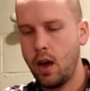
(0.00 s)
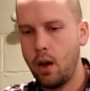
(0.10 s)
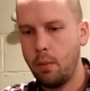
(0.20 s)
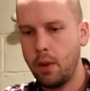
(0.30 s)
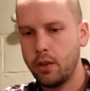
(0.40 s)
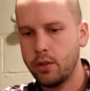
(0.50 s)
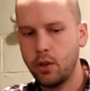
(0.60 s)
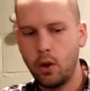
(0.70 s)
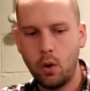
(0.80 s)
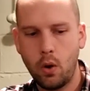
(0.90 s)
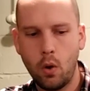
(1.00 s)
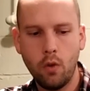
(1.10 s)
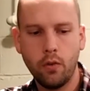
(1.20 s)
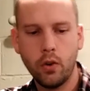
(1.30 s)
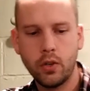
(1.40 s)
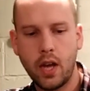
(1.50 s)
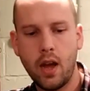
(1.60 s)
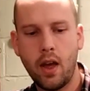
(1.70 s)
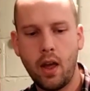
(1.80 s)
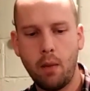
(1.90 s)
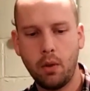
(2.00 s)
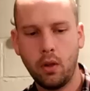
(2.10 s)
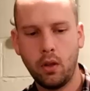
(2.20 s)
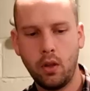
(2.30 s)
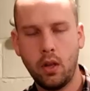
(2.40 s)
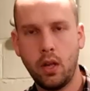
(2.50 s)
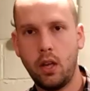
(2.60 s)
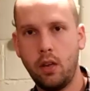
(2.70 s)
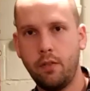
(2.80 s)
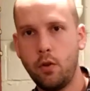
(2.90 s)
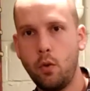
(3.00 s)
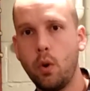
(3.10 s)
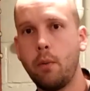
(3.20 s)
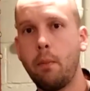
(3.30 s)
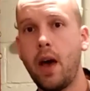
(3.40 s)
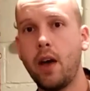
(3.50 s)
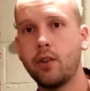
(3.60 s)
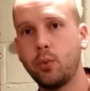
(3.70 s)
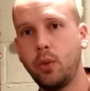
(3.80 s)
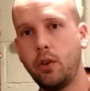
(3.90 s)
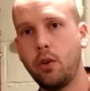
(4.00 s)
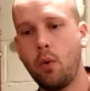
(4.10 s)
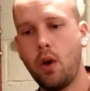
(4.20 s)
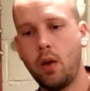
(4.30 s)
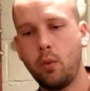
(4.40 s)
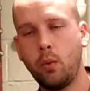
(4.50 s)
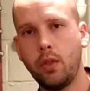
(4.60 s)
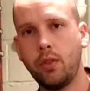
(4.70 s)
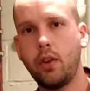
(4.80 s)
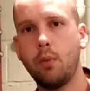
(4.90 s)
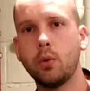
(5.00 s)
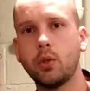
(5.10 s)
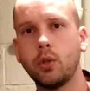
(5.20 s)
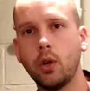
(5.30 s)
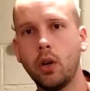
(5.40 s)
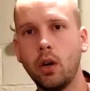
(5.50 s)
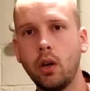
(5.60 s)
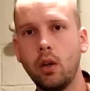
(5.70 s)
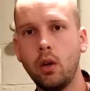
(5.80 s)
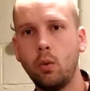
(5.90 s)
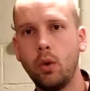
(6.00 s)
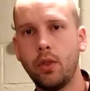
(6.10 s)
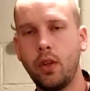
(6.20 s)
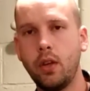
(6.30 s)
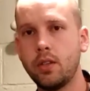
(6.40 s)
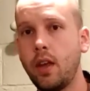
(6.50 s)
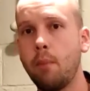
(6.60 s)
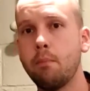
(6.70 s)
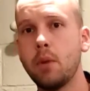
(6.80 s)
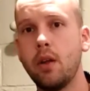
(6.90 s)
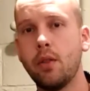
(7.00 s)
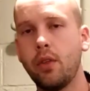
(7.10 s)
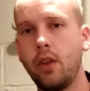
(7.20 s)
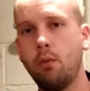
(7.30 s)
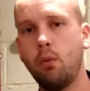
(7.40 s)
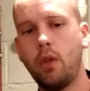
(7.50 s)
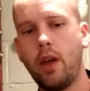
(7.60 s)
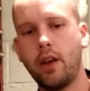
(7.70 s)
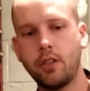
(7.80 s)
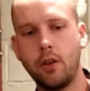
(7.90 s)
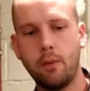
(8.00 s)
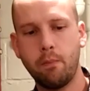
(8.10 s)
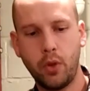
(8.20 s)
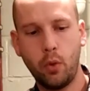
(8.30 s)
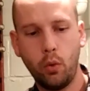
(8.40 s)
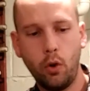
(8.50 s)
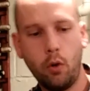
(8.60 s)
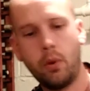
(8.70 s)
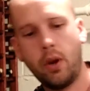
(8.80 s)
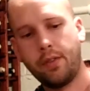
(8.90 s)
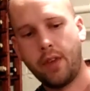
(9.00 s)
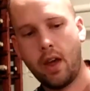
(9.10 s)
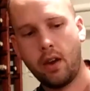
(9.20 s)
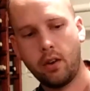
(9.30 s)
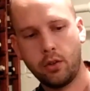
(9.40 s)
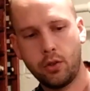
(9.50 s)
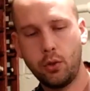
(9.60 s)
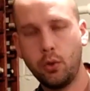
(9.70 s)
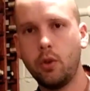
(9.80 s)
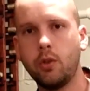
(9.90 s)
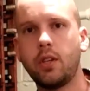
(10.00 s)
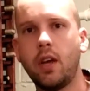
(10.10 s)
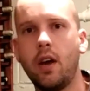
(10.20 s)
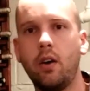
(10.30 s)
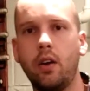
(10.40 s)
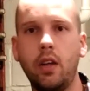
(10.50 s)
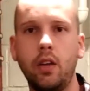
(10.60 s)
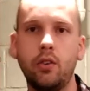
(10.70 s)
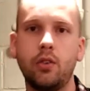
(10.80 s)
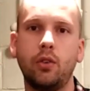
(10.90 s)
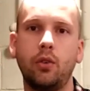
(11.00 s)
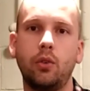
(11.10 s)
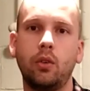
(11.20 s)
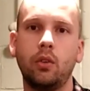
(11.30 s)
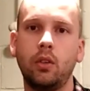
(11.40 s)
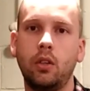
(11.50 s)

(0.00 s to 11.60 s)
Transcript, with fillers: Um, so, over time, if you were to back sweeten your wine with table sugar, within say a month, it will actually it will break that sucrose down into